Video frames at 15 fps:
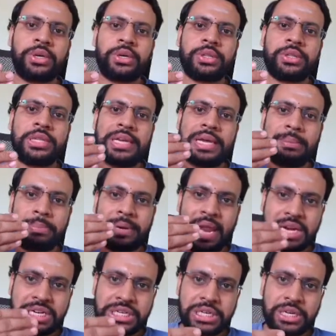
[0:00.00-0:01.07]
the
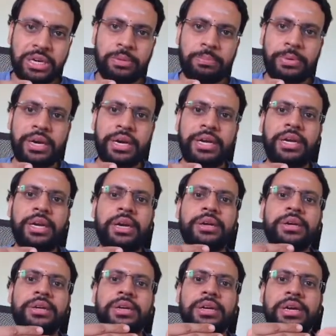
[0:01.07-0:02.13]
Laplacian operator
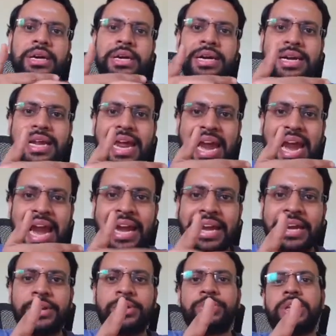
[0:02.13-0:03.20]
and add
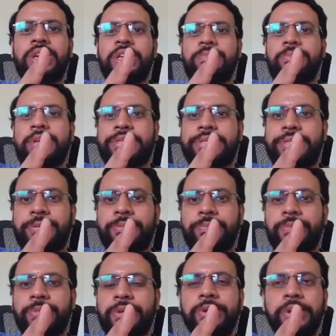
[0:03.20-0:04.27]
it to the image.
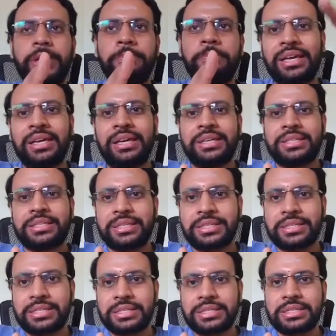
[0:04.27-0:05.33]
Okay,
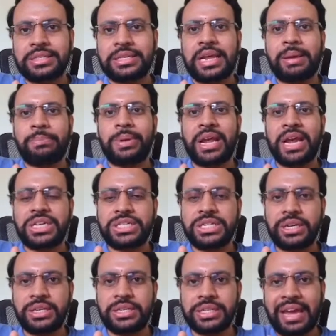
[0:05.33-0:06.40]
since the
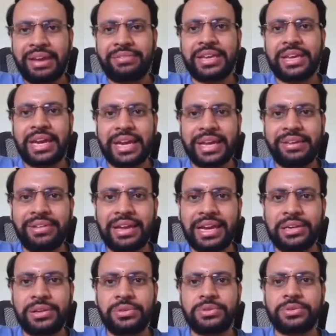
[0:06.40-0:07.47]
Laplacian is having high
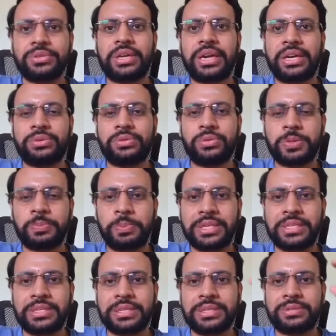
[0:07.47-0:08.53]
values at those
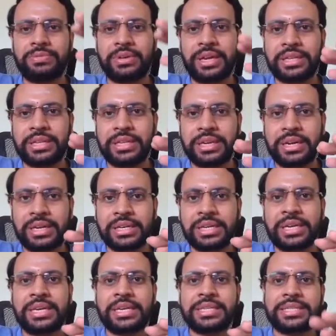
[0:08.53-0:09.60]
pixels where there are
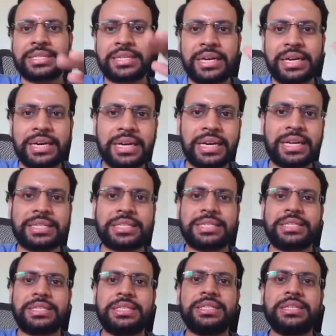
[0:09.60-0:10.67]
sudden
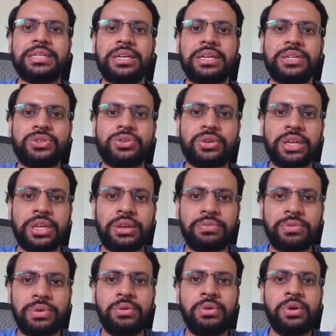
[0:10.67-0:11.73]
transitions, it should give
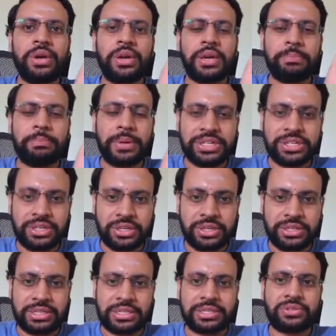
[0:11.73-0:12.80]
you a better
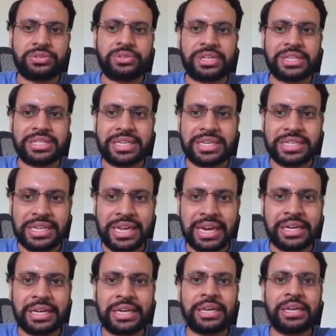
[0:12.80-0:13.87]
result. So that's
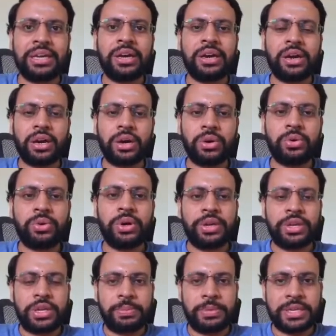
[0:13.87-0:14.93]
exactly how
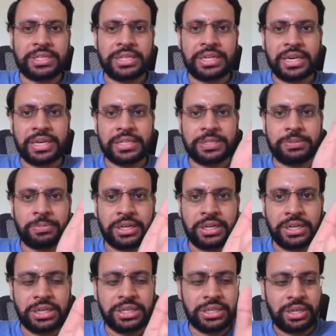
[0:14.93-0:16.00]
image enhancement
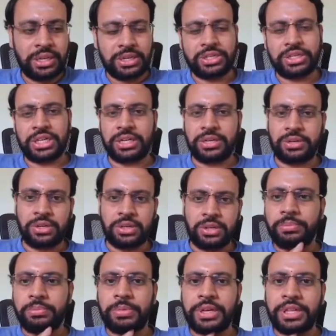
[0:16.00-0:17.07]
is done.
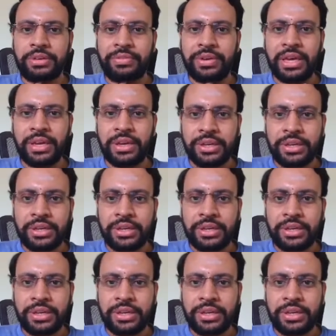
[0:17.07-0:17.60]
By the way,